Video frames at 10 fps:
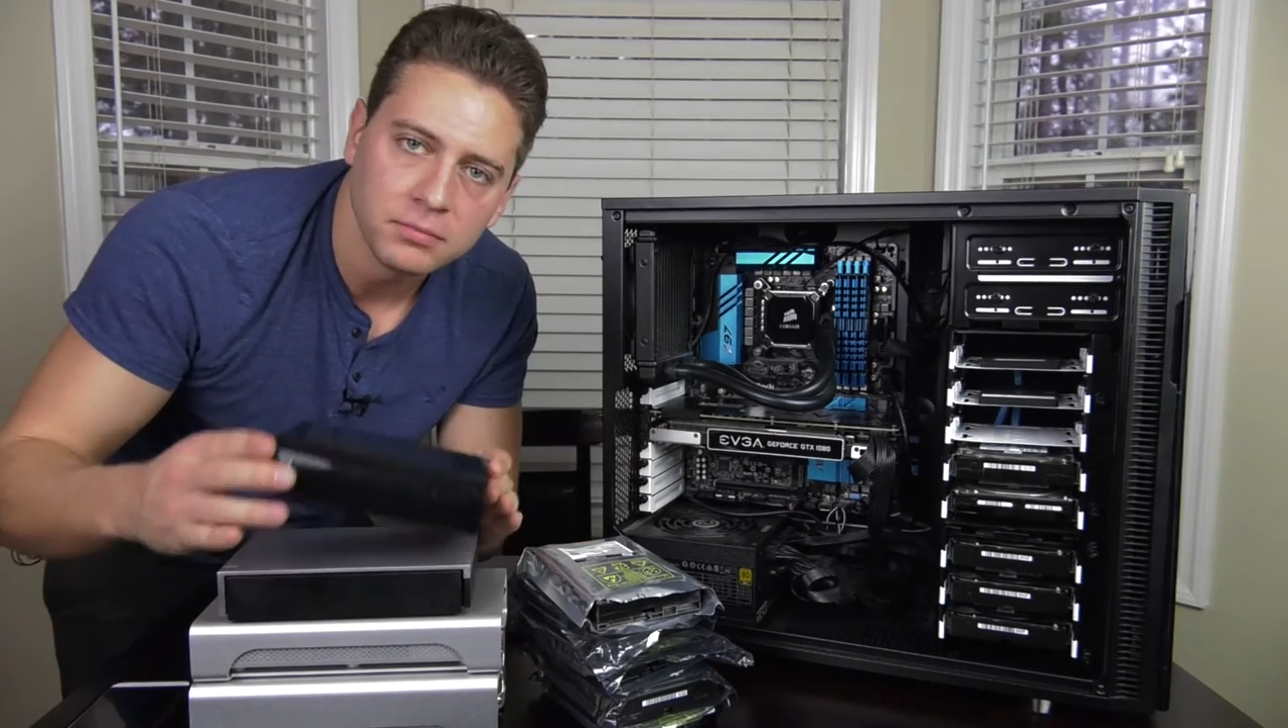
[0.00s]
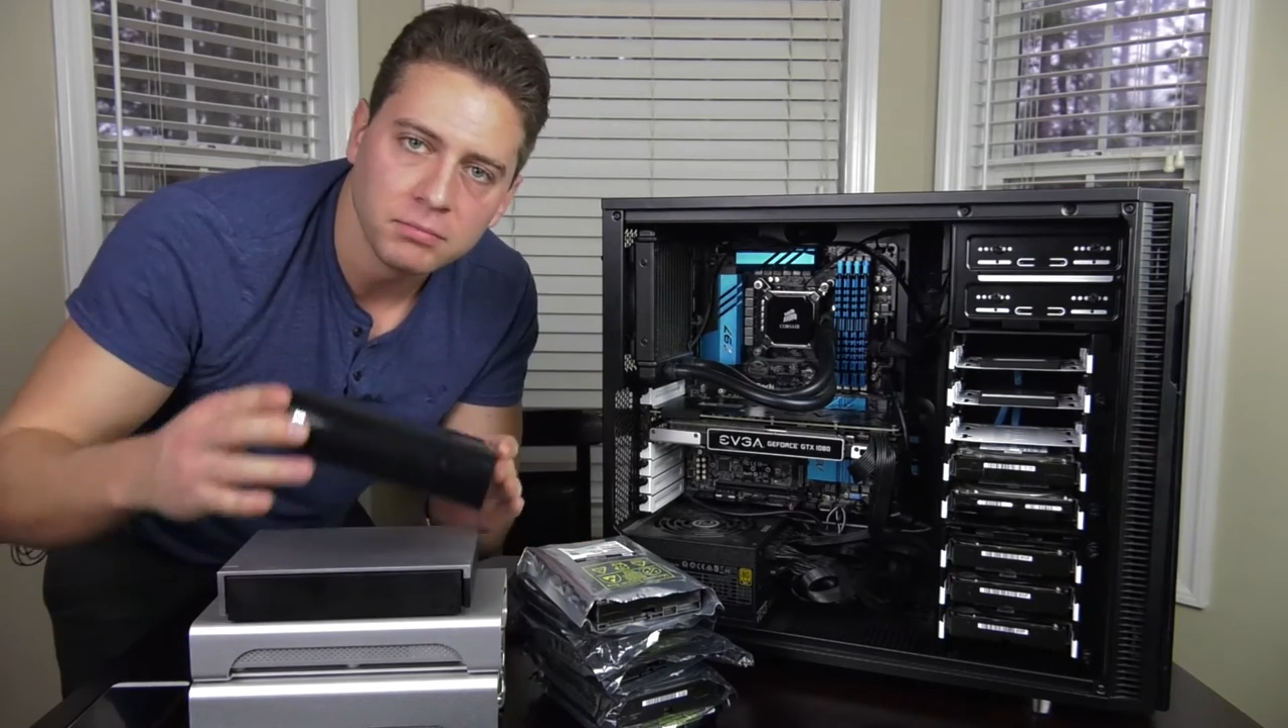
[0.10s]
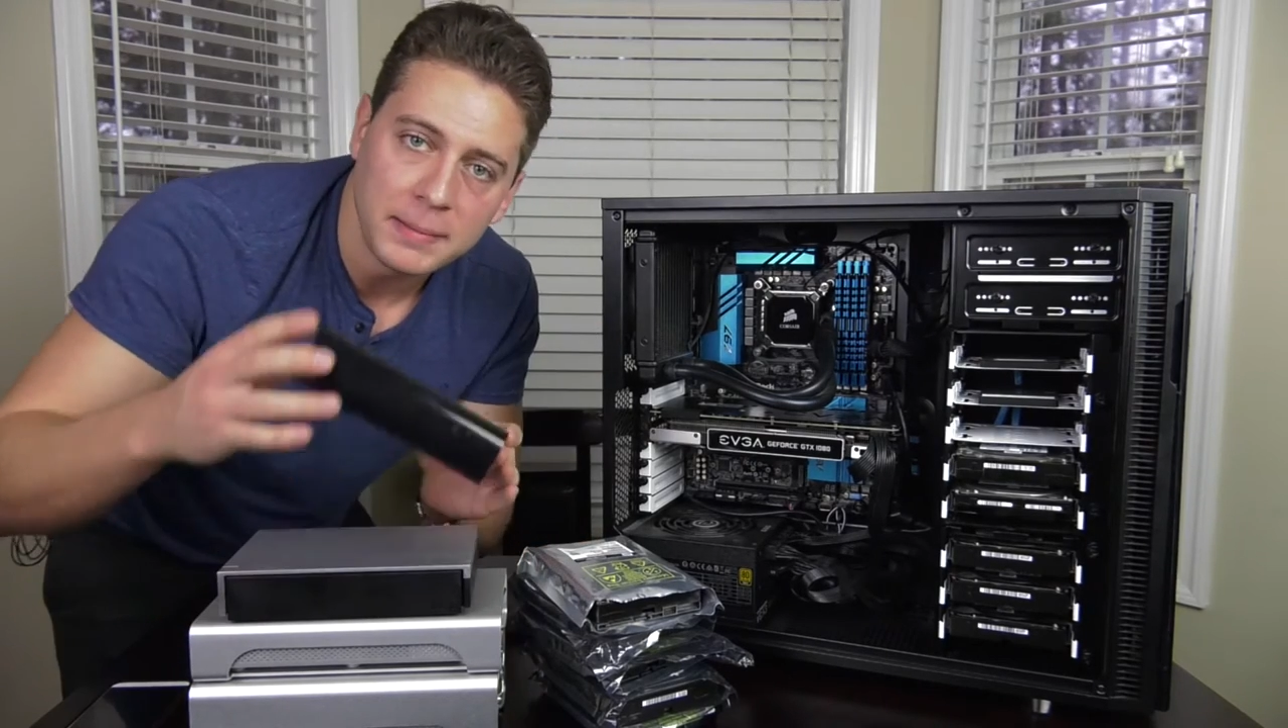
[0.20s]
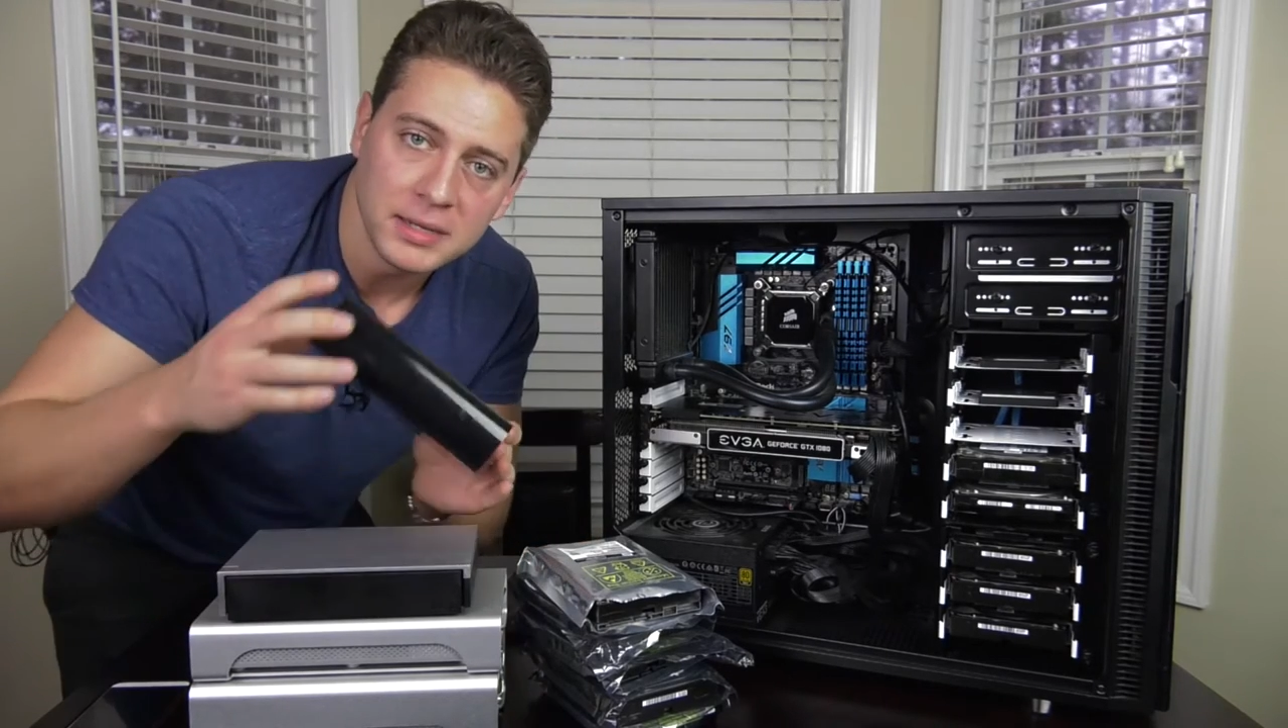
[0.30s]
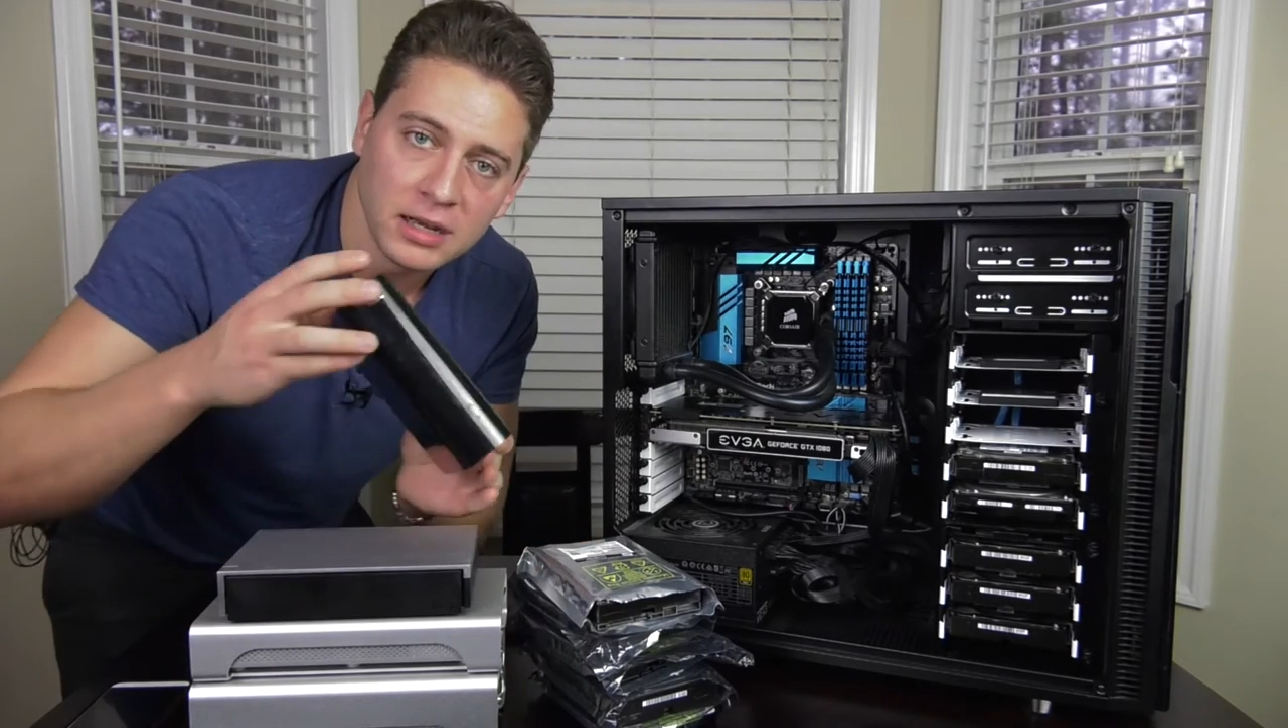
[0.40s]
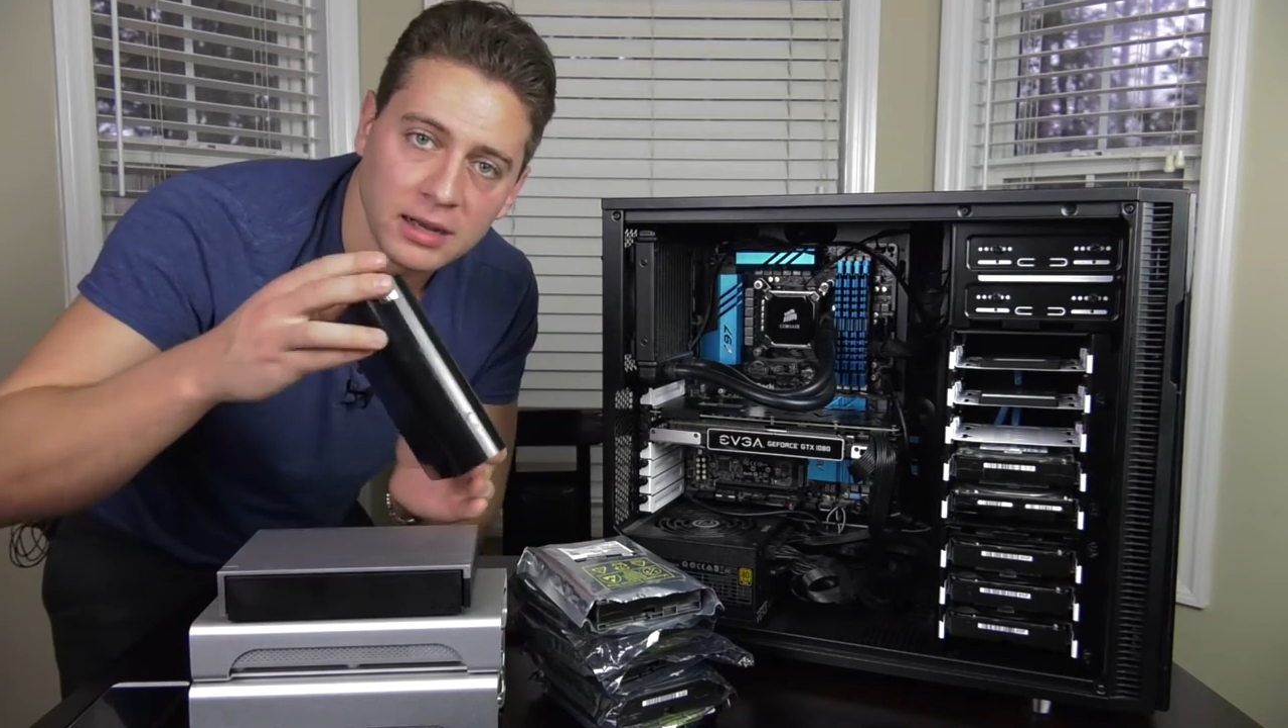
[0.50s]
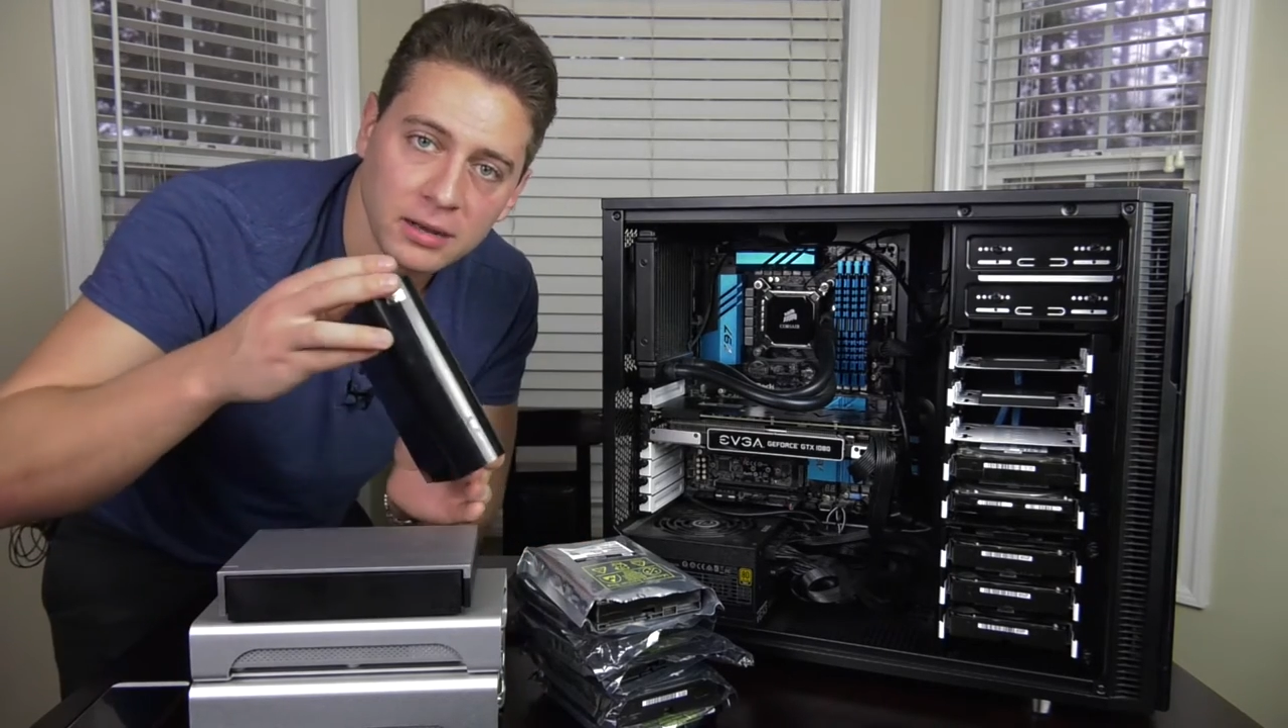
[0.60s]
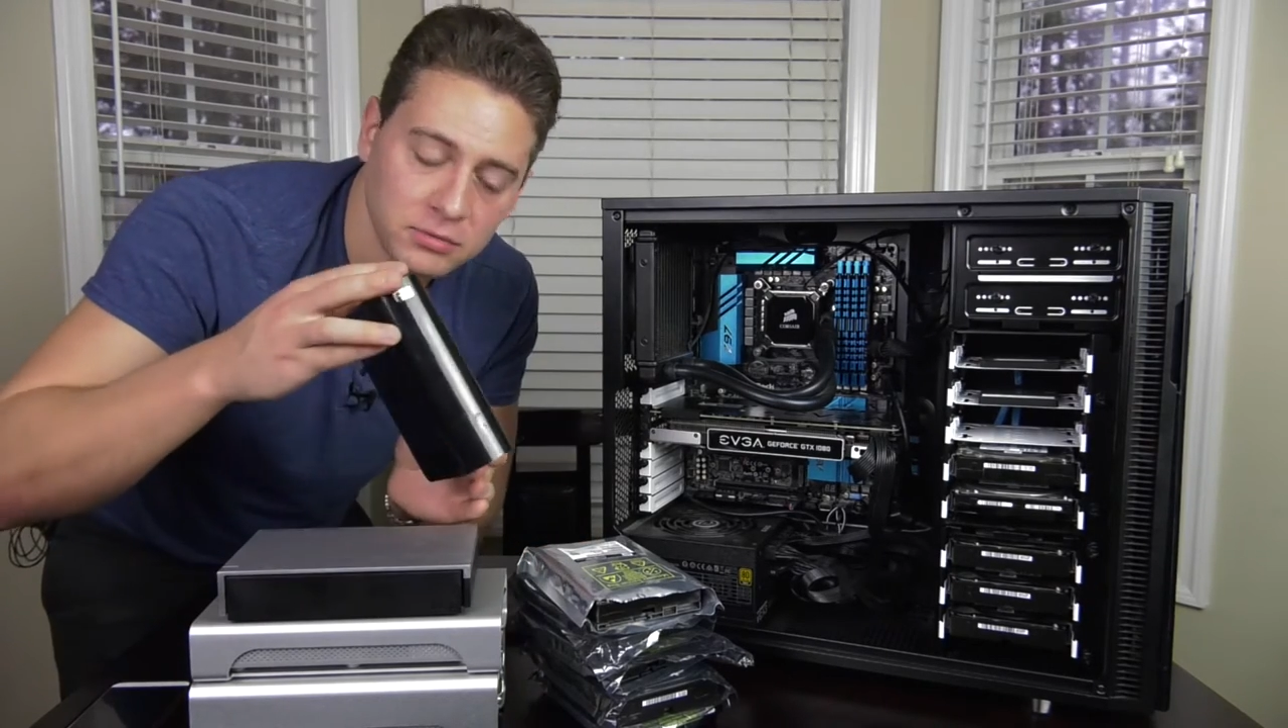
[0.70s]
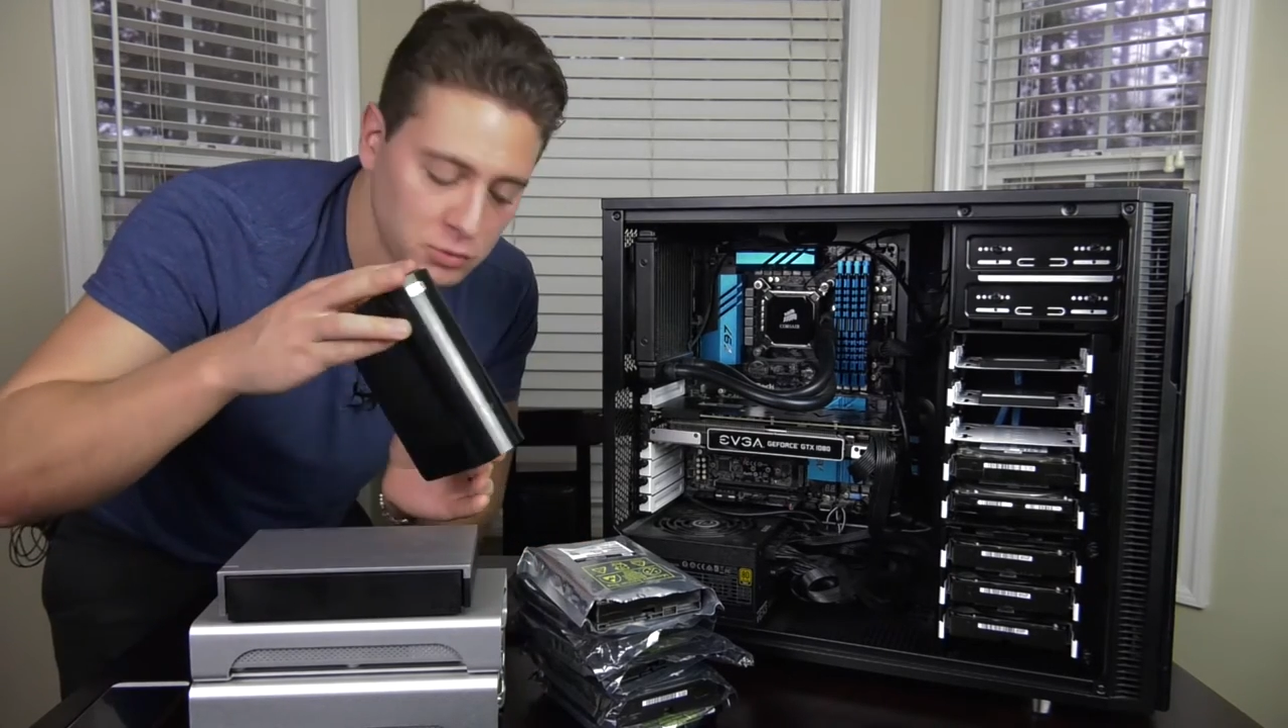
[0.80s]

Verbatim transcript: maybe a